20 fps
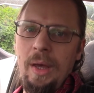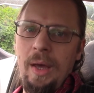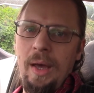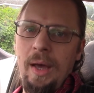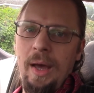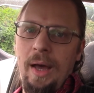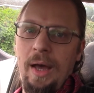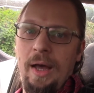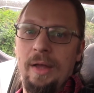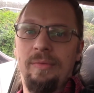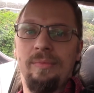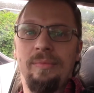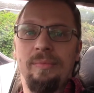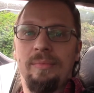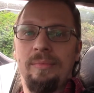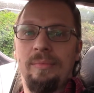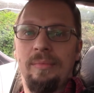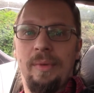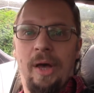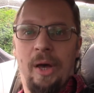And
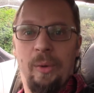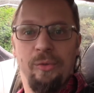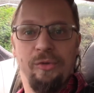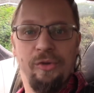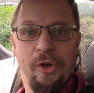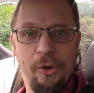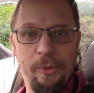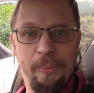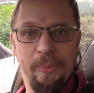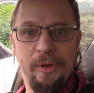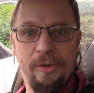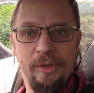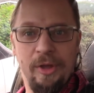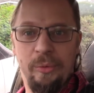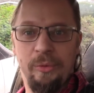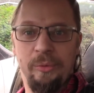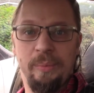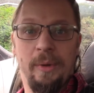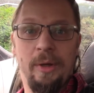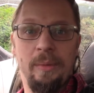I was hoping that
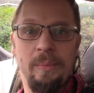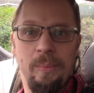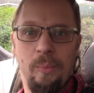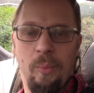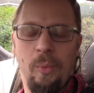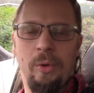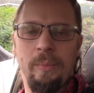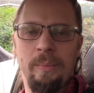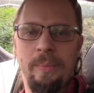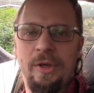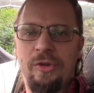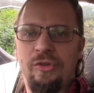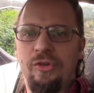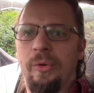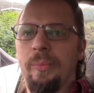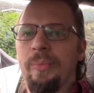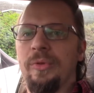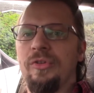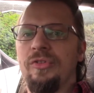was my one big job this